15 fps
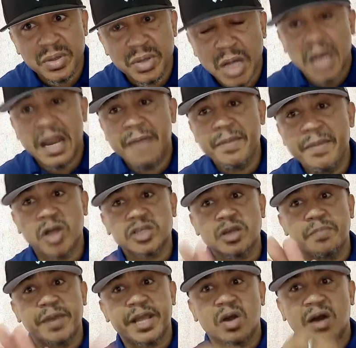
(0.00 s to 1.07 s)
Let me also
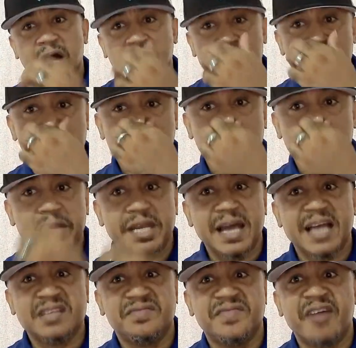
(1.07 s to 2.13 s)
break your heart. Social
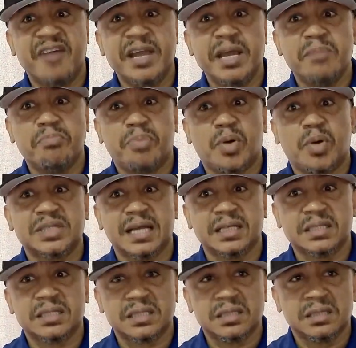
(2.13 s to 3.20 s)
media is very
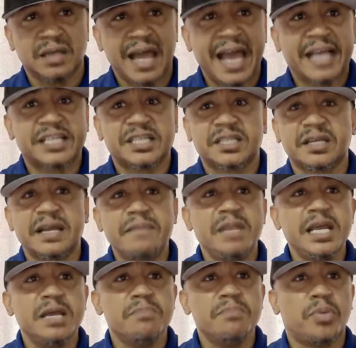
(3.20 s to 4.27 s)
important.
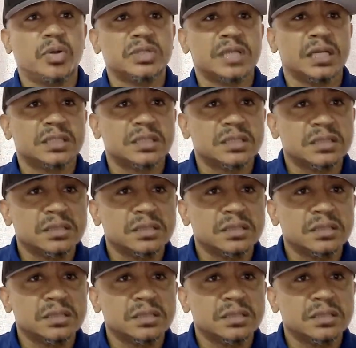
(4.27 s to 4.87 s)
Extremely important.